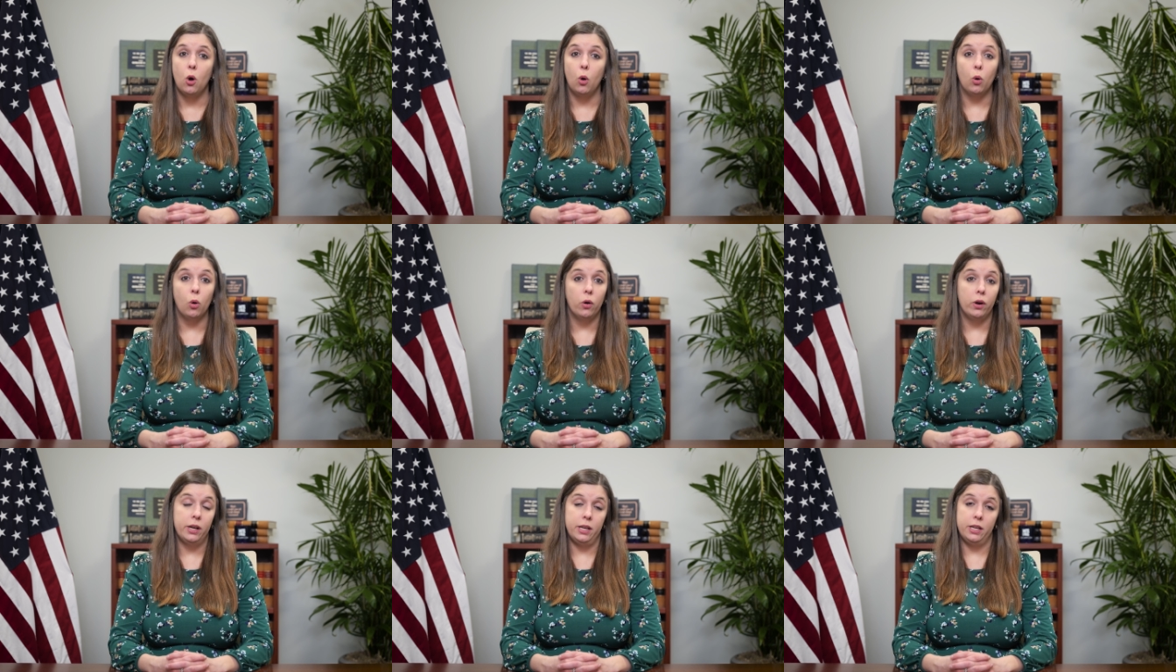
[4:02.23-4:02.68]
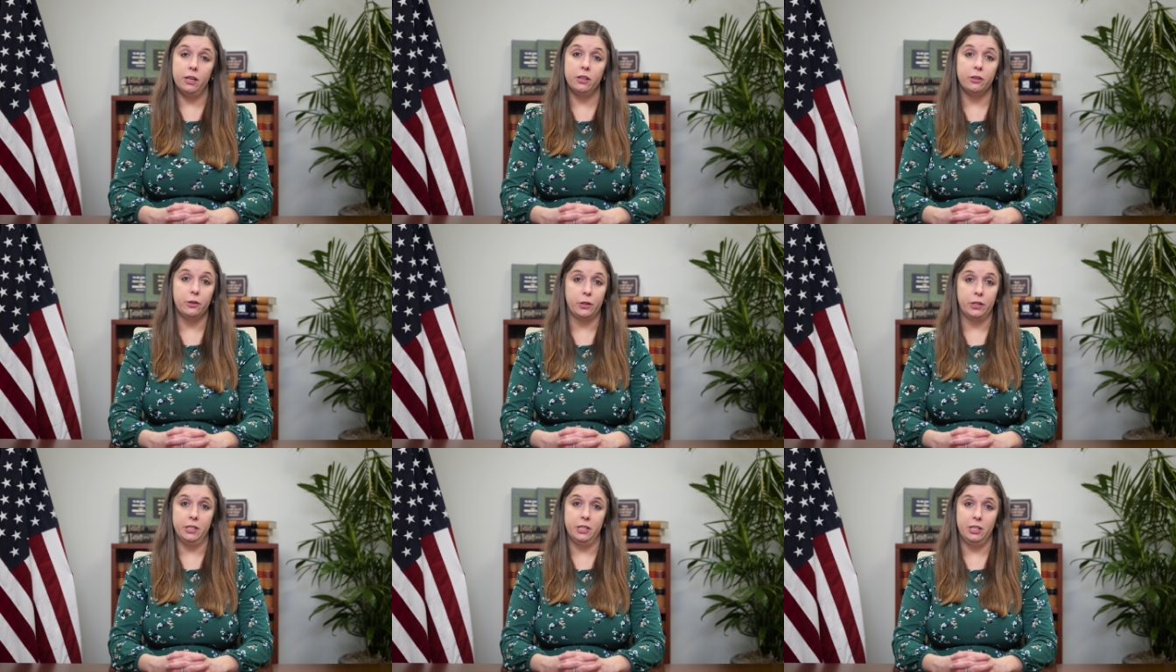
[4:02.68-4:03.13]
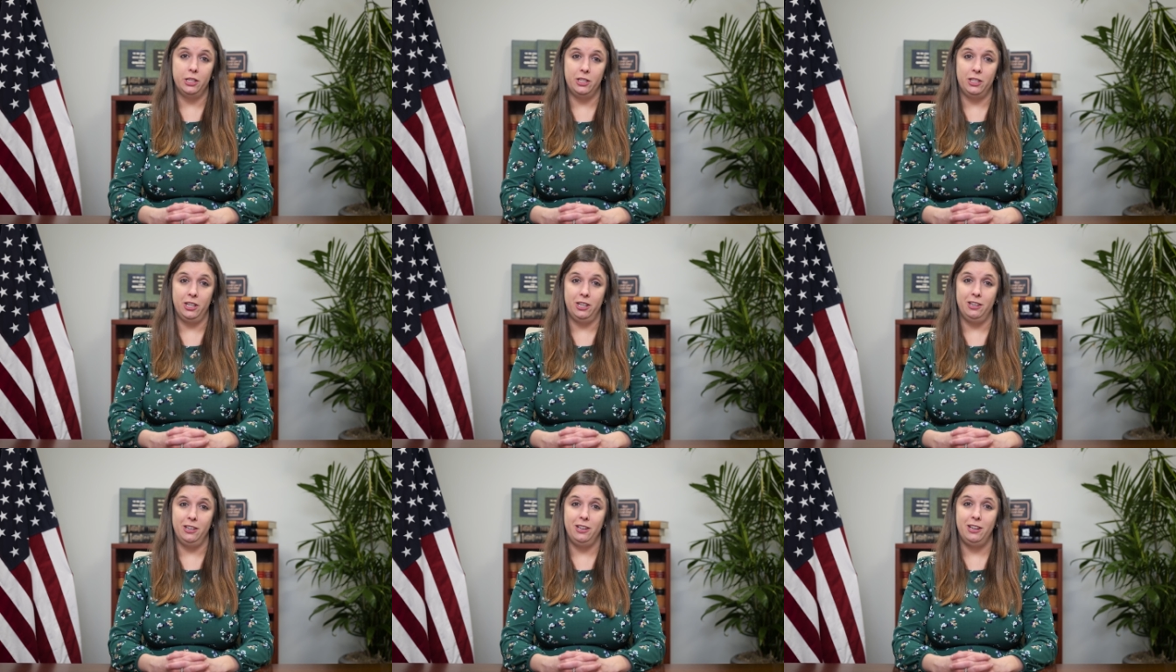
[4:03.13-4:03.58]
or any other
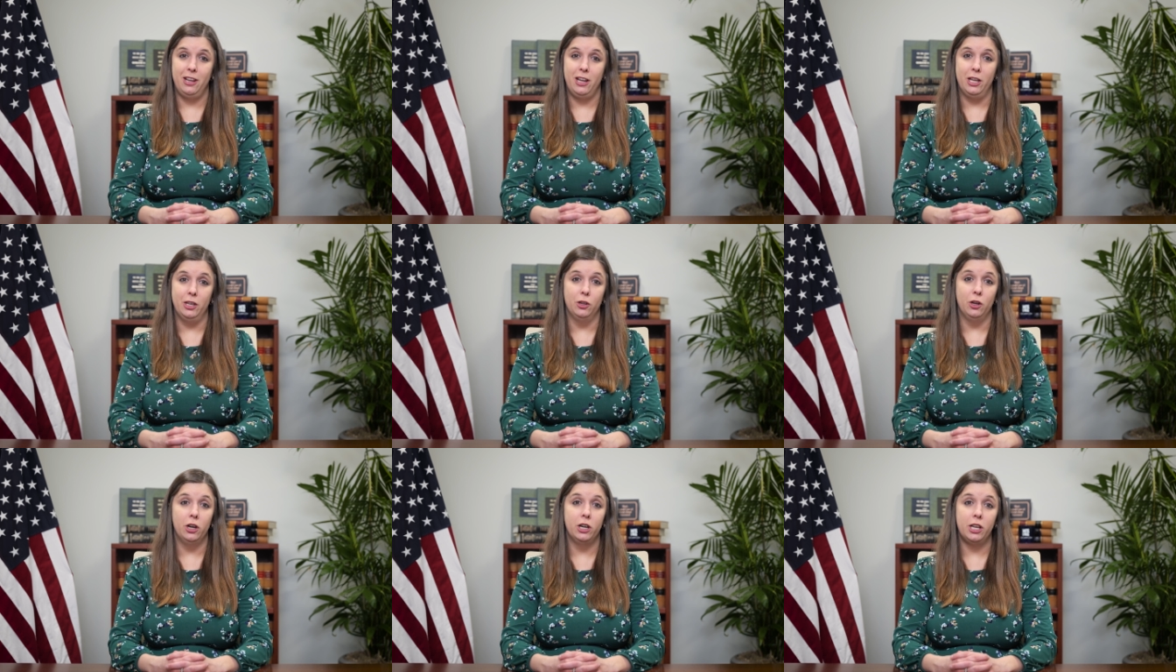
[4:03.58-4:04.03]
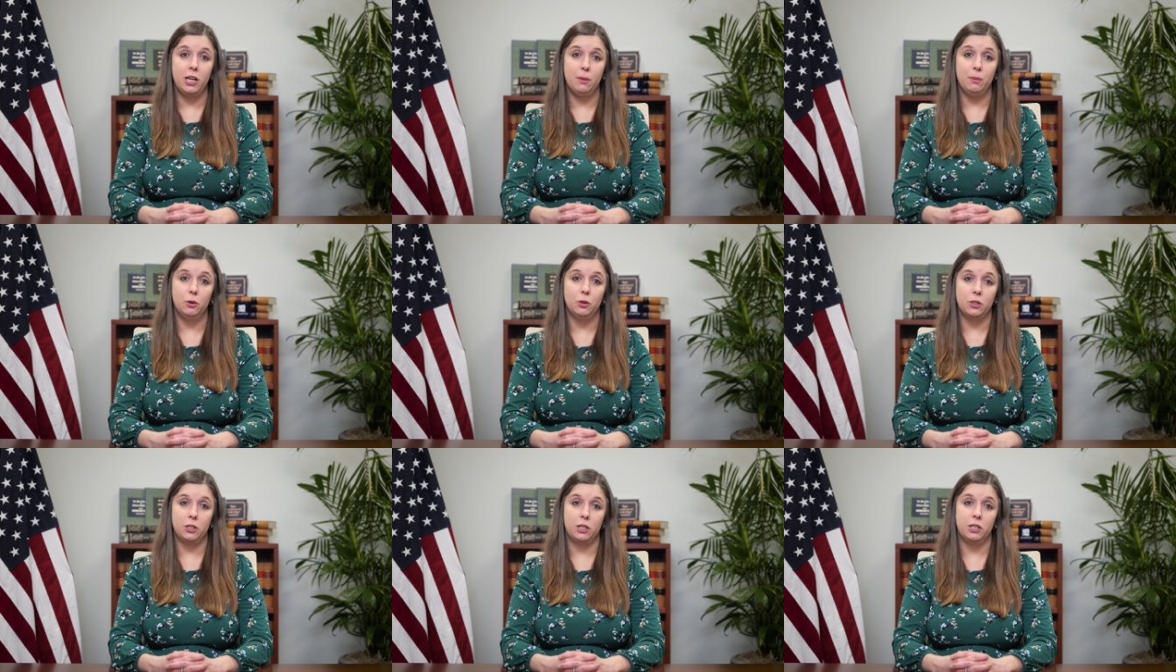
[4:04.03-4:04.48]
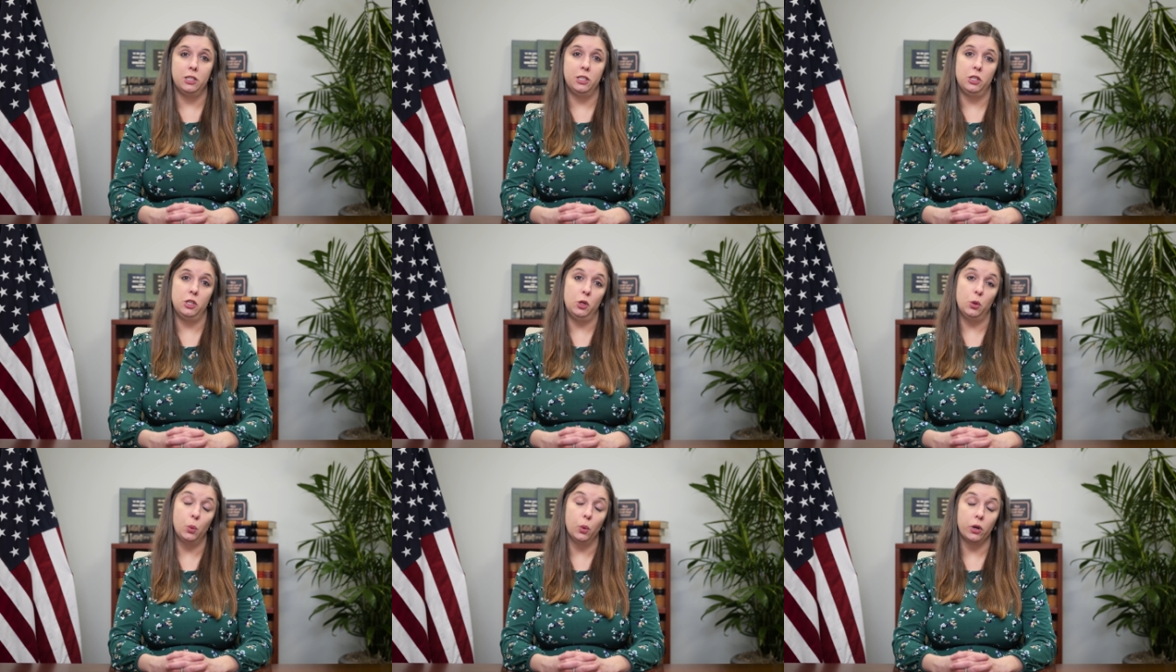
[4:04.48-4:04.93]
condition and are unable to
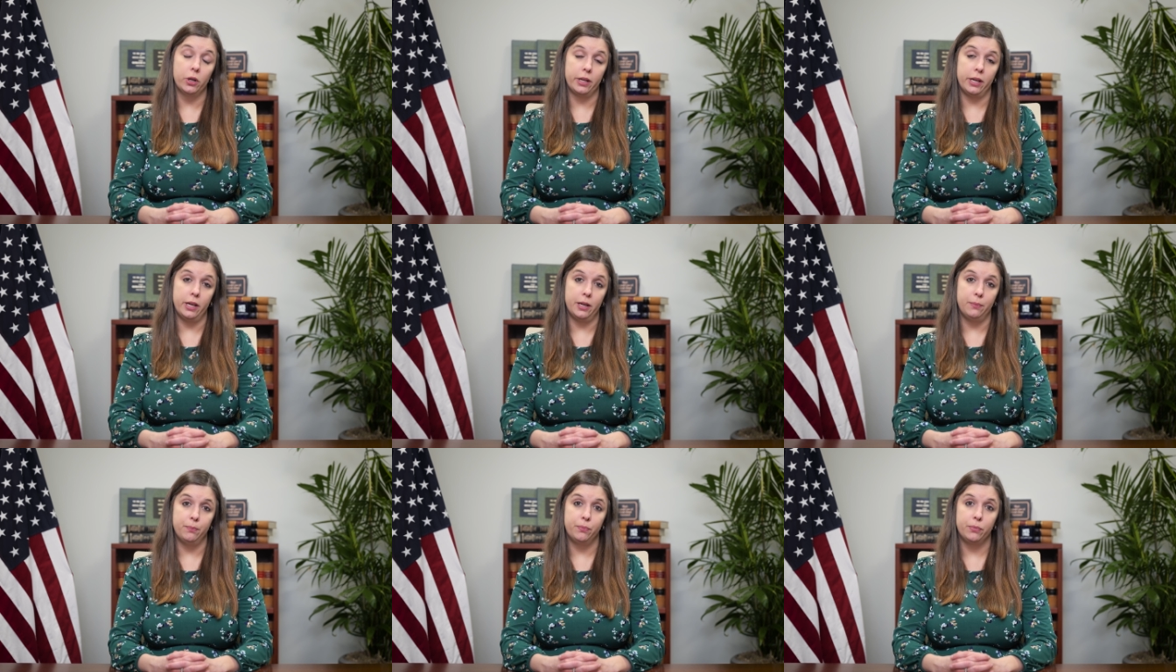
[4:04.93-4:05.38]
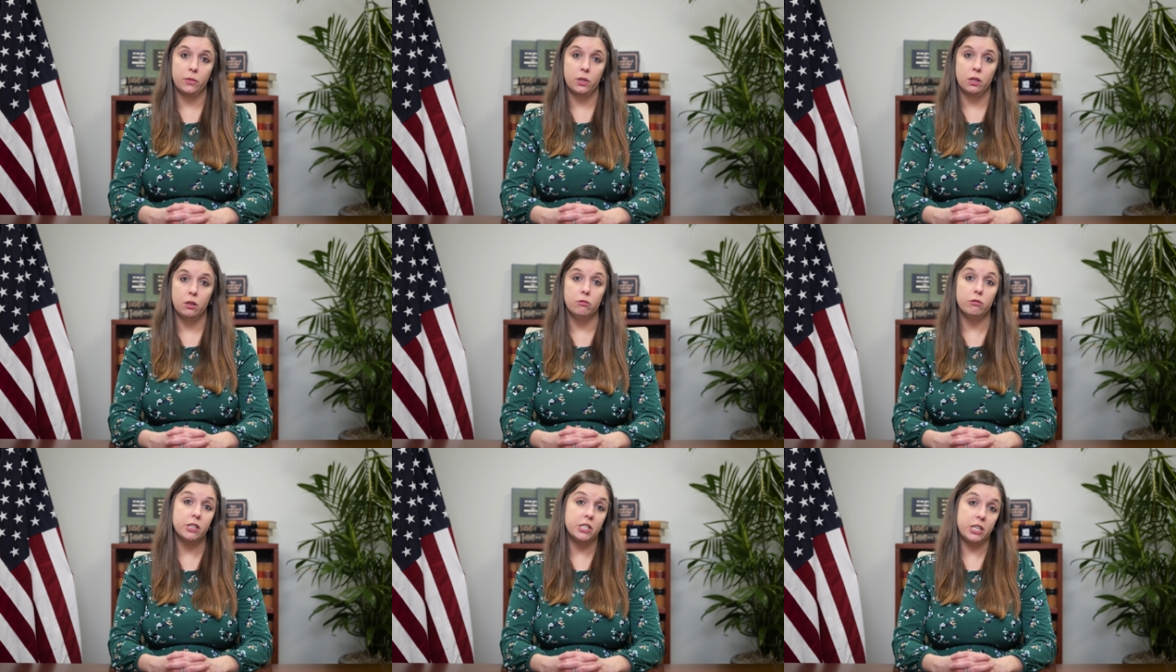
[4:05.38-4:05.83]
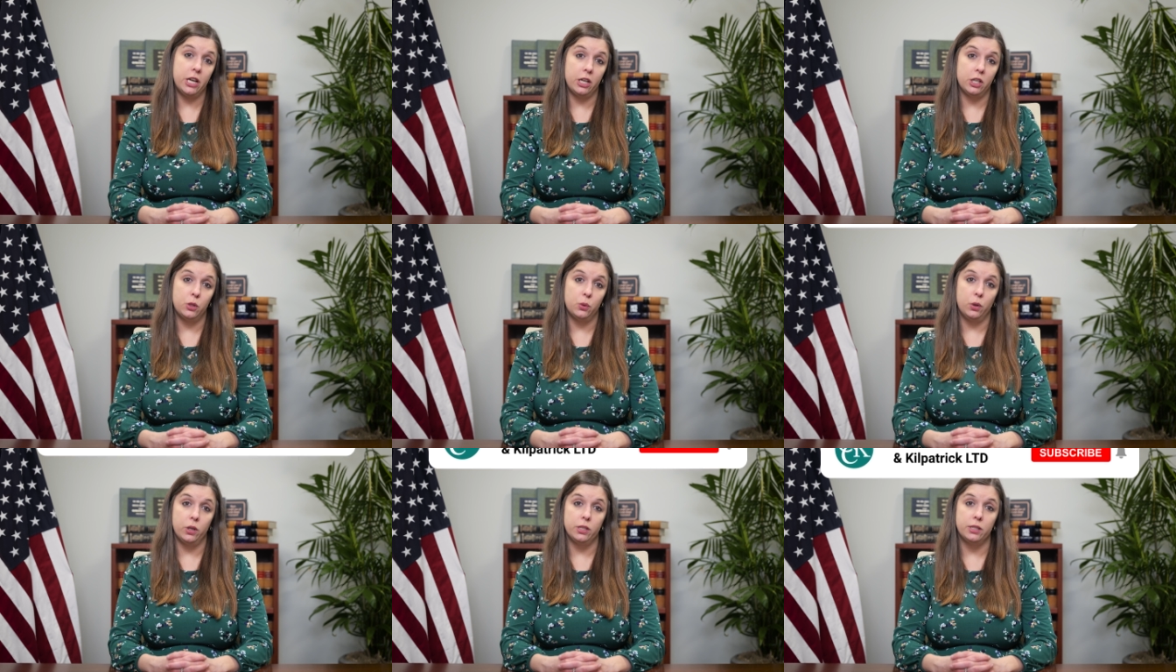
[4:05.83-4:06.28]
continue working, reach
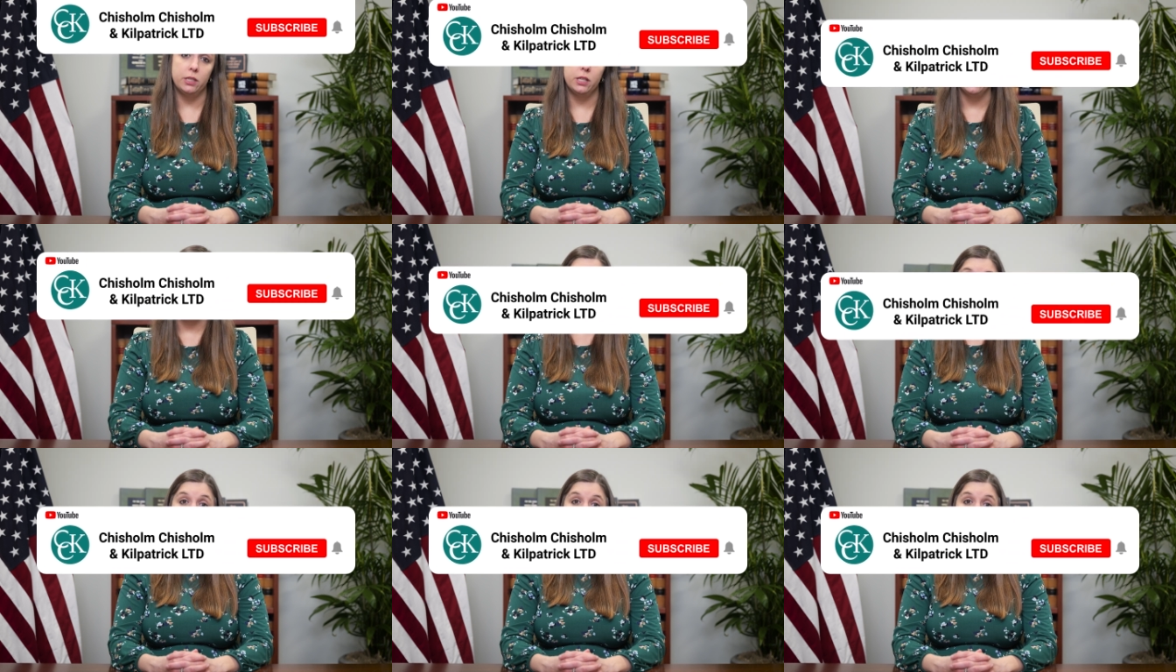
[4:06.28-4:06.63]
out to us.